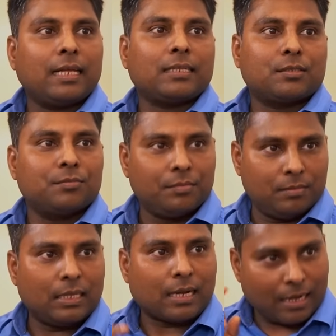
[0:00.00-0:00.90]
that's
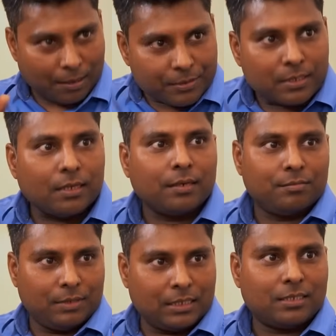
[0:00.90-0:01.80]
the corruption
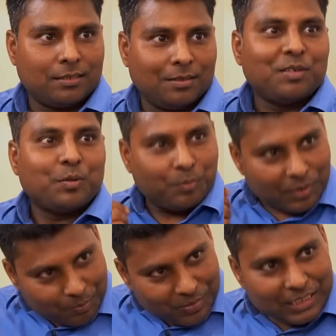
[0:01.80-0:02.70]
which
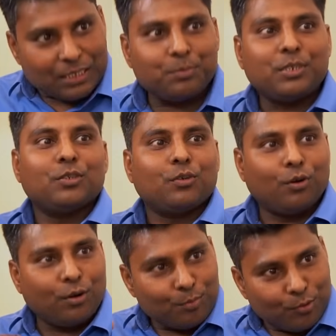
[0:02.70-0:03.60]
BJP
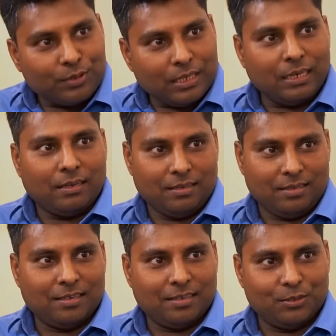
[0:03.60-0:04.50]
or Modi
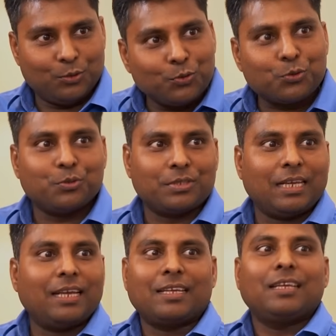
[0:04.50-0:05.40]
used to
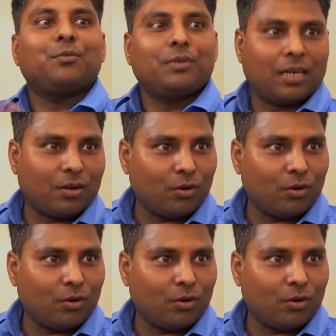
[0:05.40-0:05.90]
say ki we are